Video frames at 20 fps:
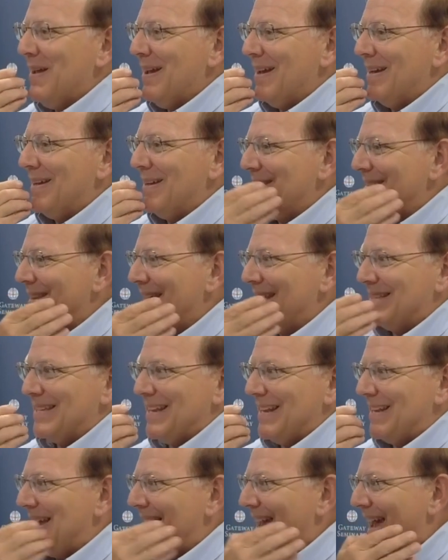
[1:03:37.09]
and it, it,
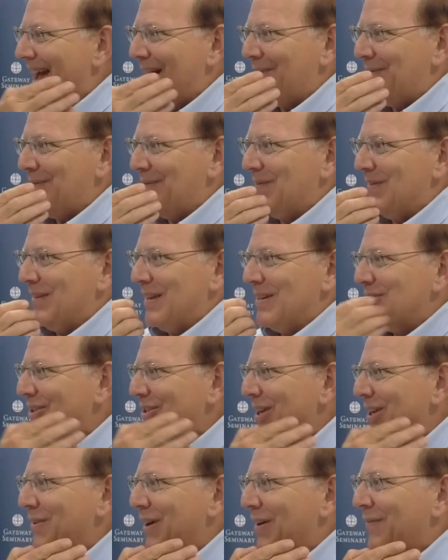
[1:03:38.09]
said half they
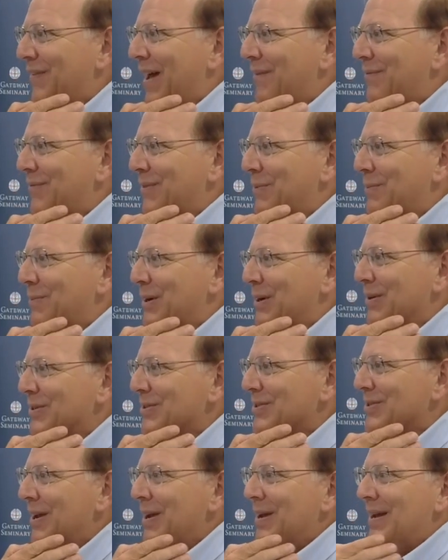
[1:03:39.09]
shaved off half their
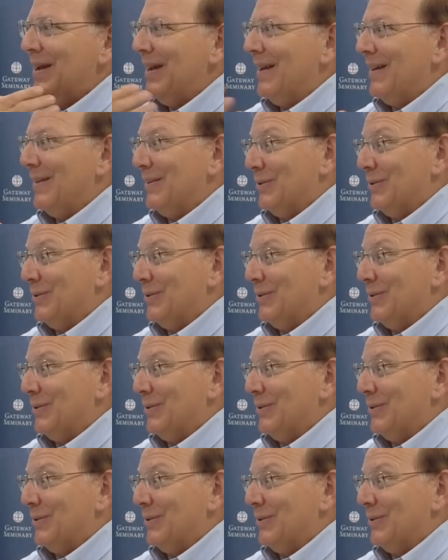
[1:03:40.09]
beards mm-hmm.